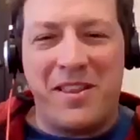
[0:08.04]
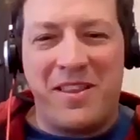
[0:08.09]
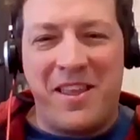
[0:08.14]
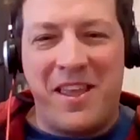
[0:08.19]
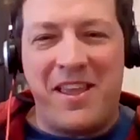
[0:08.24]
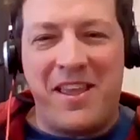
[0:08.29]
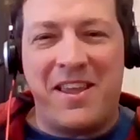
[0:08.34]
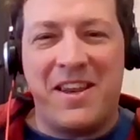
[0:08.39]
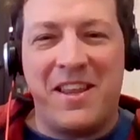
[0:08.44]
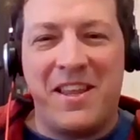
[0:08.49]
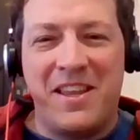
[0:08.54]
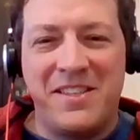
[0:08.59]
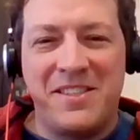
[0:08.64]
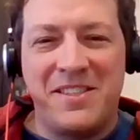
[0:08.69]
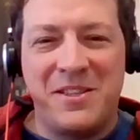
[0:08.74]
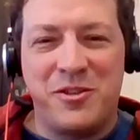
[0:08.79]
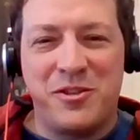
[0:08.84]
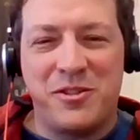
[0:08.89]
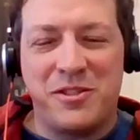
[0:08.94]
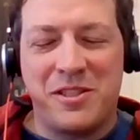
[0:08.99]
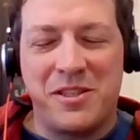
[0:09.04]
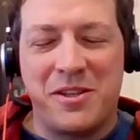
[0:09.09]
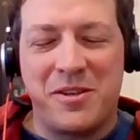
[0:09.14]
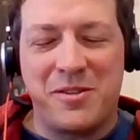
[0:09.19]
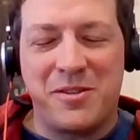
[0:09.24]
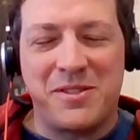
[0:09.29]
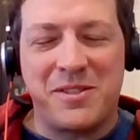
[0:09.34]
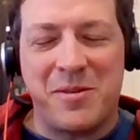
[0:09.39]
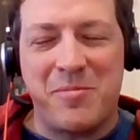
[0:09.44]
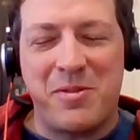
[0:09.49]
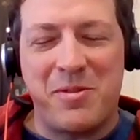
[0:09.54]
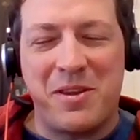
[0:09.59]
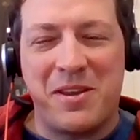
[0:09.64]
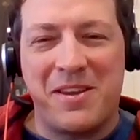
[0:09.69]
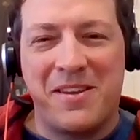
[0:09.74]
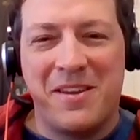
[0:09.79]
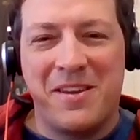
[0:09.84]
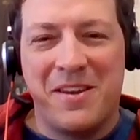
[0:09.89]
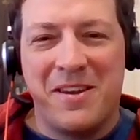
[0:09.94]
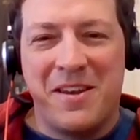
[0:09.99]
I'd take it easy, just a little
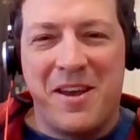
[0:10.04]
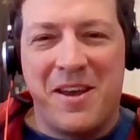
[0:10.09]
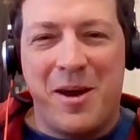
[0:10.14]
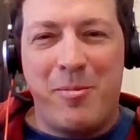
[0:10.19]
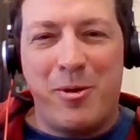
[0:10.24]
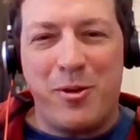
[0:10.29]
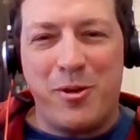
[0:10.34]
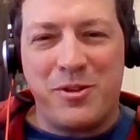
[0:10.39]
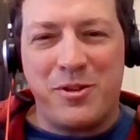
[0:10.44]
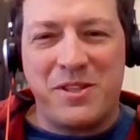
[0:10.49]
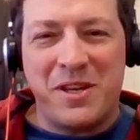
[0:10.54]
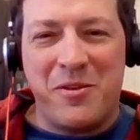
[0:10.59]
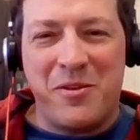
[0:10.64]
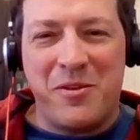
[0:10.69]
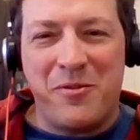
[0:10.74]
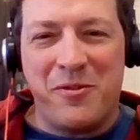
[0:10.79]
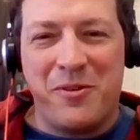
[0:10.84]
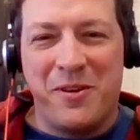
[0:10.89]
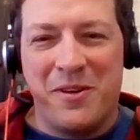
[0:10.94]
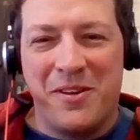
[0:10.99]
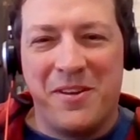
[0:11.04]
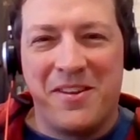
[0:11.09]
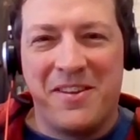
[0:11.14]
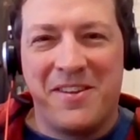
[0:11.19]
something. How about yourself?